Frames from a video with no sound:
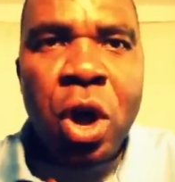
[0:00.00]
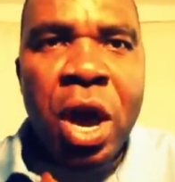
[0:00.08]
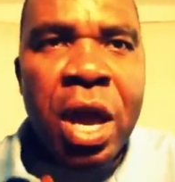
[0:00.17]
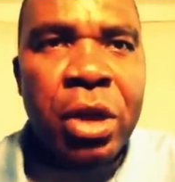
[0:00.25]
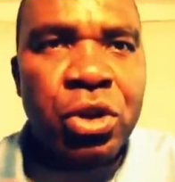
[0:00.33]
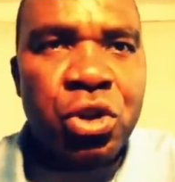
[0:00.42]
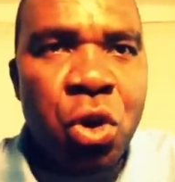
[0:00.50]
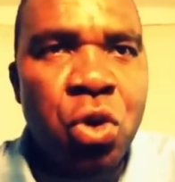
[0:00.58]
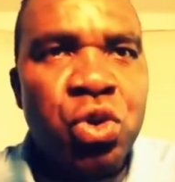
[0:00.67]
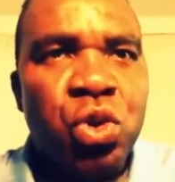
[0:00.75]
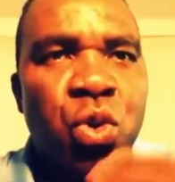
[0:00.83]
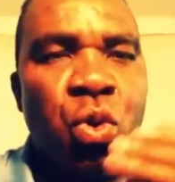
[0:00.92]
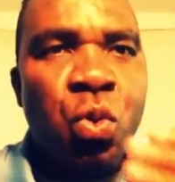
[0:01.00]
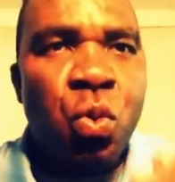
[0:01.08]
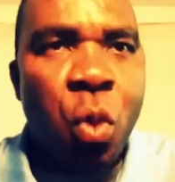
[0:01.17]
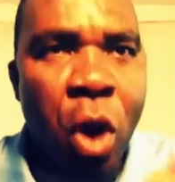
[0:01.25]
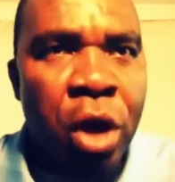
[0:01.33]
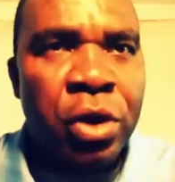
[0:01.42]
Uh, those who
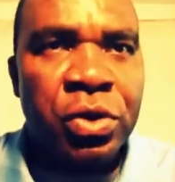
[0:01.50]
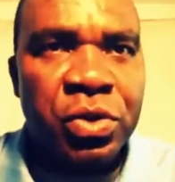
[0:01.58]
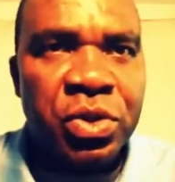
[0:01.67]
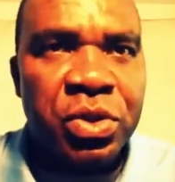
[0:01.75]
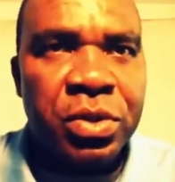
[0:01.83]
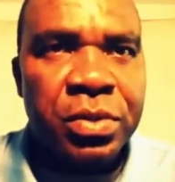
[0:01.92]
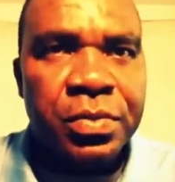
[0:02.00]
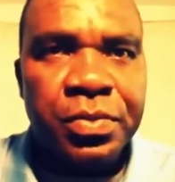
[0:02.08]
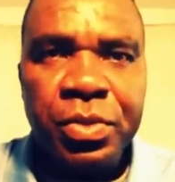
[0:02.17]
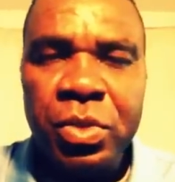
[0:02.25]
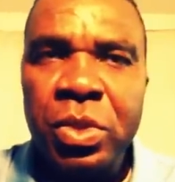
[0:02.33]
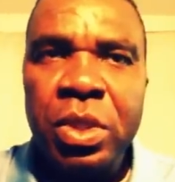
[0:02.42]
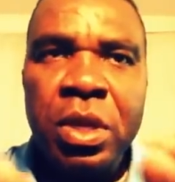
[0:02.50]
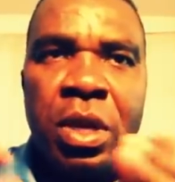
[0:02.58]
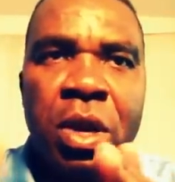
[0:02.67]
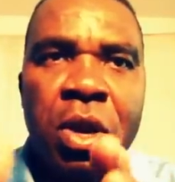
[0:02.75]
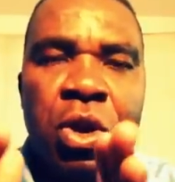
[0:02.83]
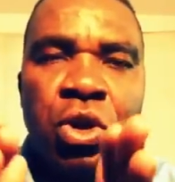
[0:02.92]
wants
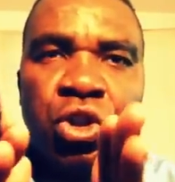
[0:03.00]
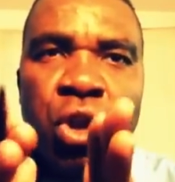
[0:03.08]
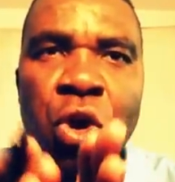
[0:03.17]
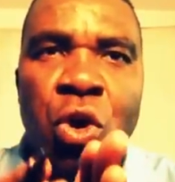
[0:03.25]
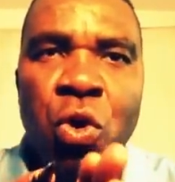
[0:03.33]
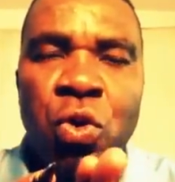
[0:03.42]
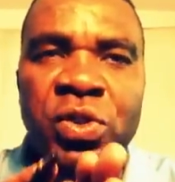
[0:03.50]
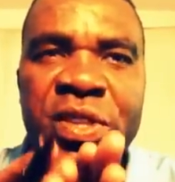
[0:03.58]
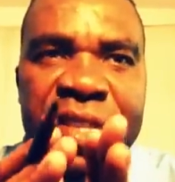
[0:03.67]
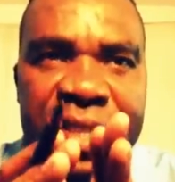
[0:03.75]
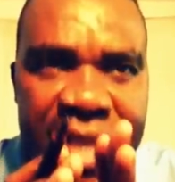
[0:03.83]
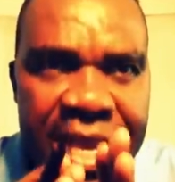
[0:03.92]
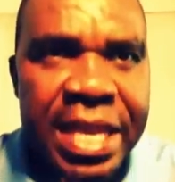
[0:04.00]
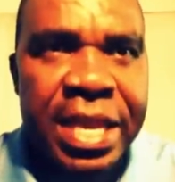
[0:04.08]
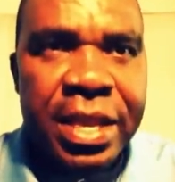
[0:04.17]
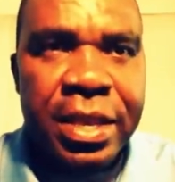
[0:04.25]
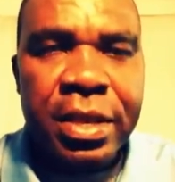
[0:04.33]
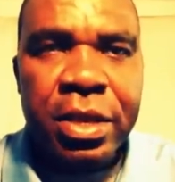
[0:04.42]
to
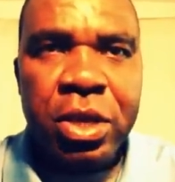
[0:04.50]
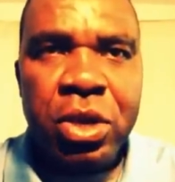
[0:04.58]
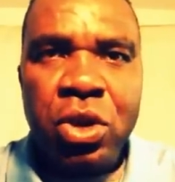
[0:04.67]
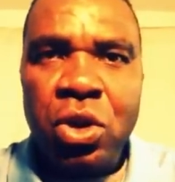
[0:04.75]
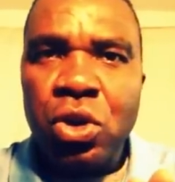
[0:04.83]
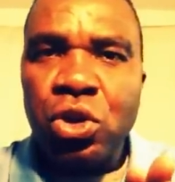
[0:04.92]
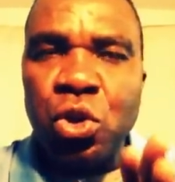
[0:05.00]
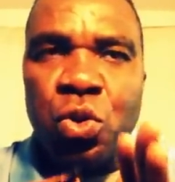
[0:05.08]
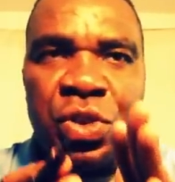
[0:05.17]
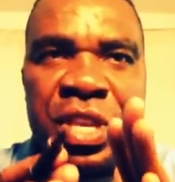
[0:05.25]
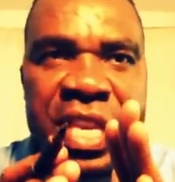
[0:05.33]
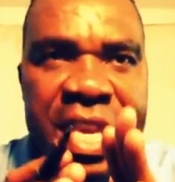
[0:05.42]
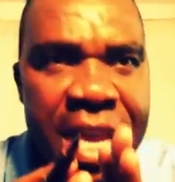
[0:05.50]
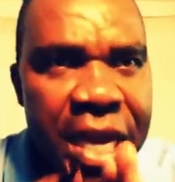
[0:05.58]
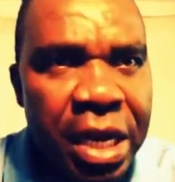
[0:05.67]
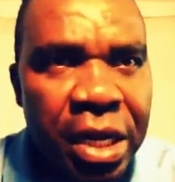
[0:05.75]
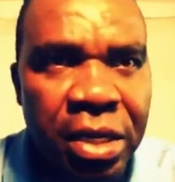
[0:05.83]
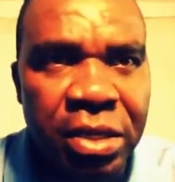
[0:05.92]
see, to
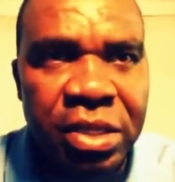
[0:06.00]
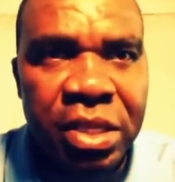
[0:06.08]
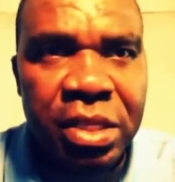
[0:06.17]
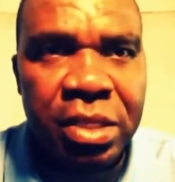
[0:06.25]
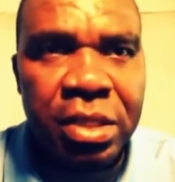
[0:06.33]
yield,